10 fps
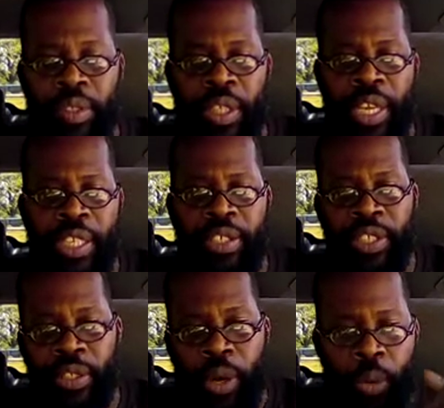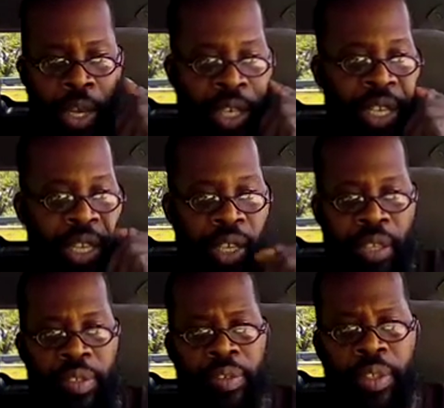And the answer is no one,
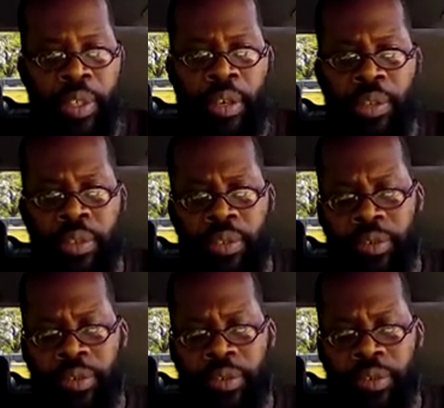you know?